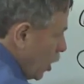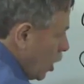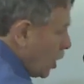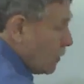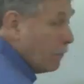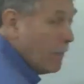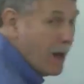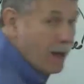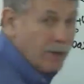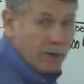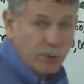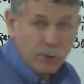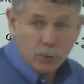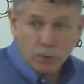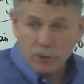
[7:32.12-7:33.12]
are
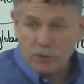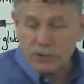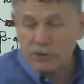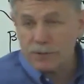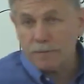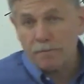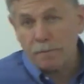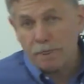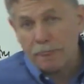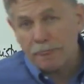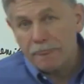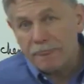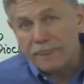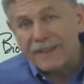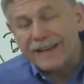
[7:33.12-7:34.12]
molecules
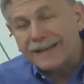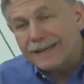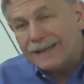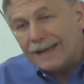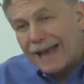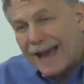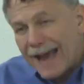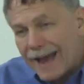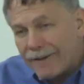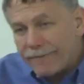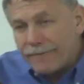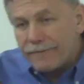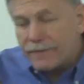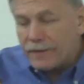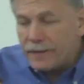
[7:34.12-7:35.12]
that
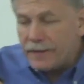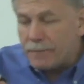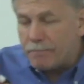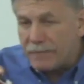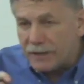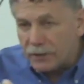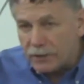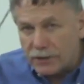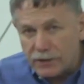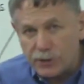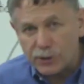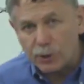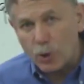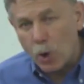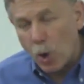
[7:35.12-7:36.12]
have the ability
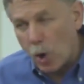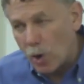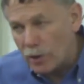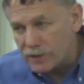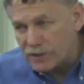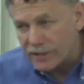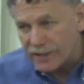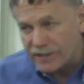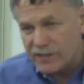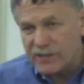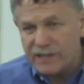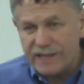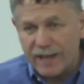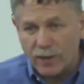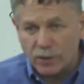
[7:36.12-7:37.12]
to cause a
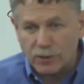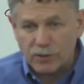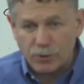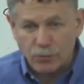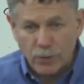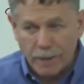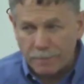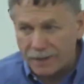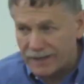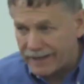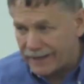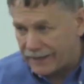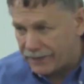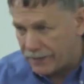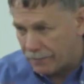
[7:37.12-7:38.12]
cell to
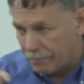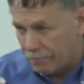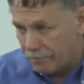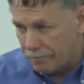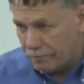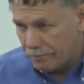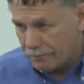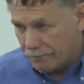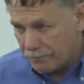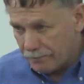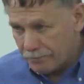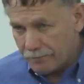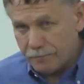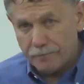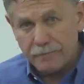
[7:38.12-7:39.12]
replicate them.
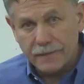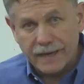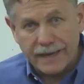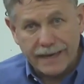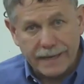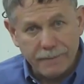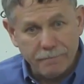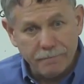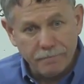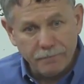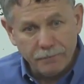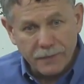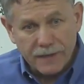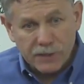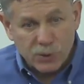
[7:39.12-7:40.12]
Okay?
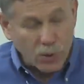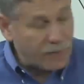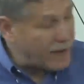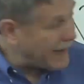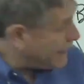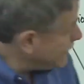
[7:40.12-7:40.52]
So if I